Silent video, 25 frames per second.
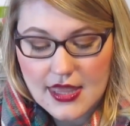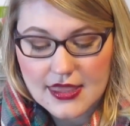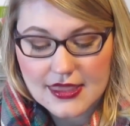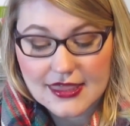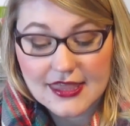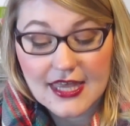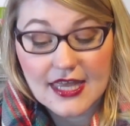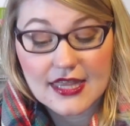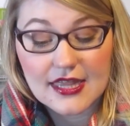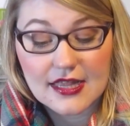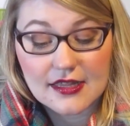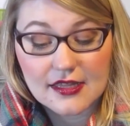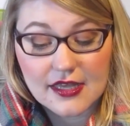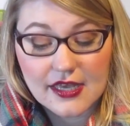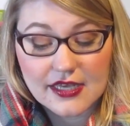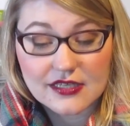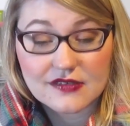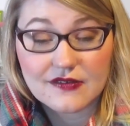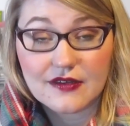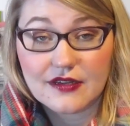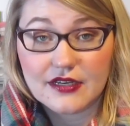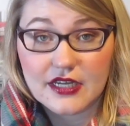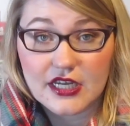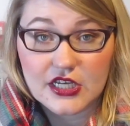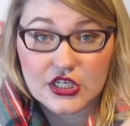Then the
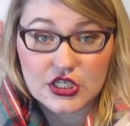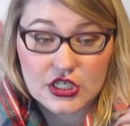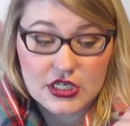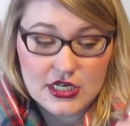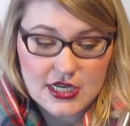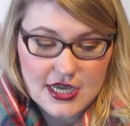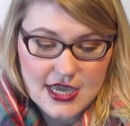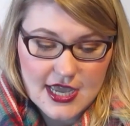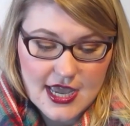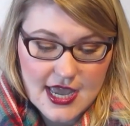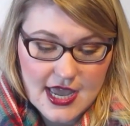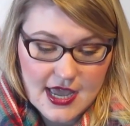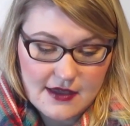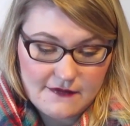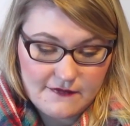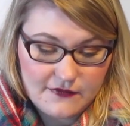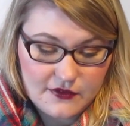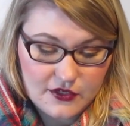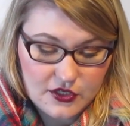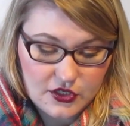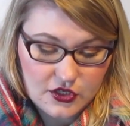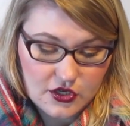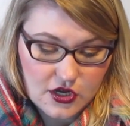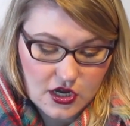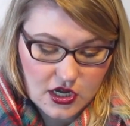last foundation I have
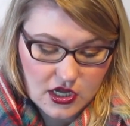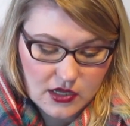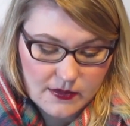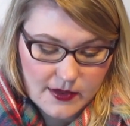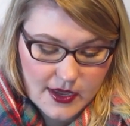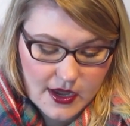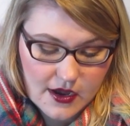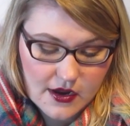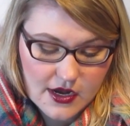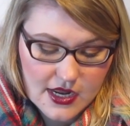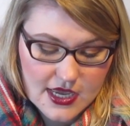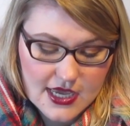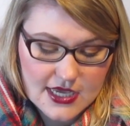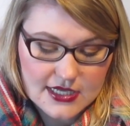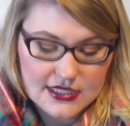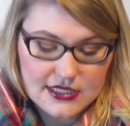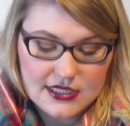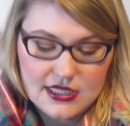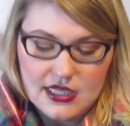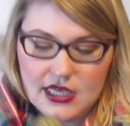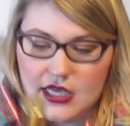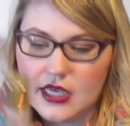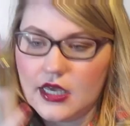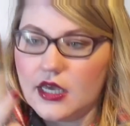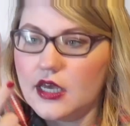to talk about is
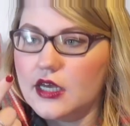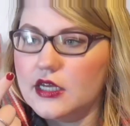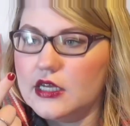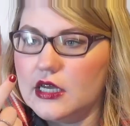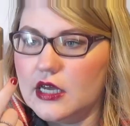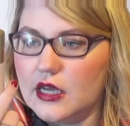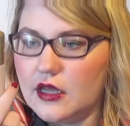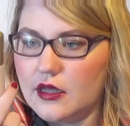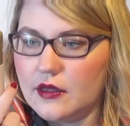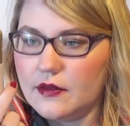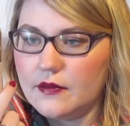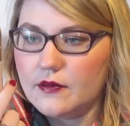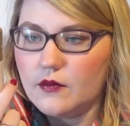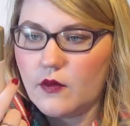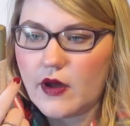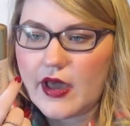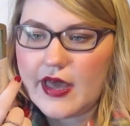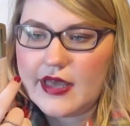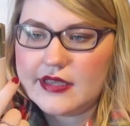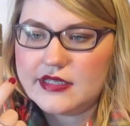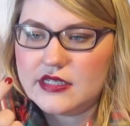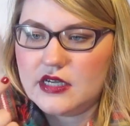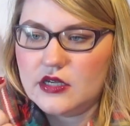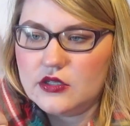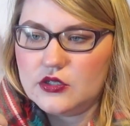the
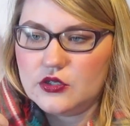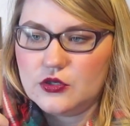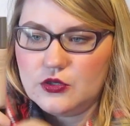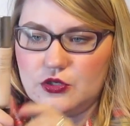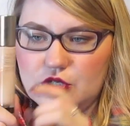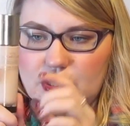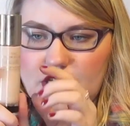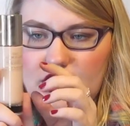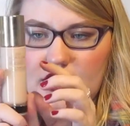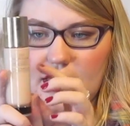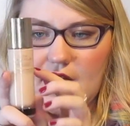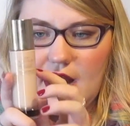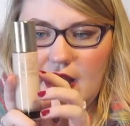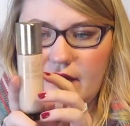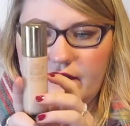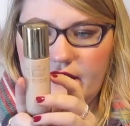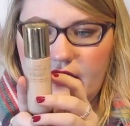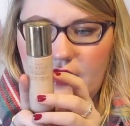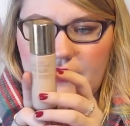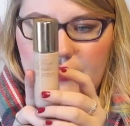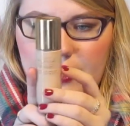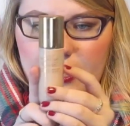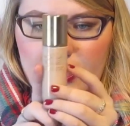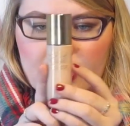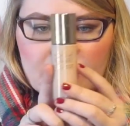YSL Touche Eclat
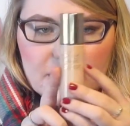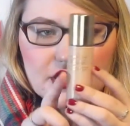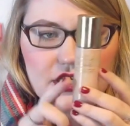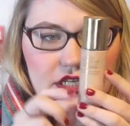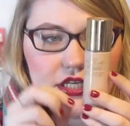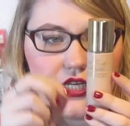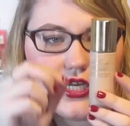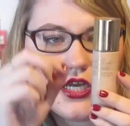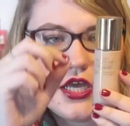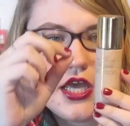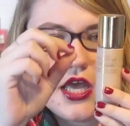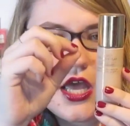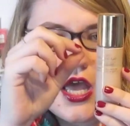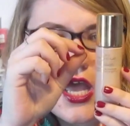foundation.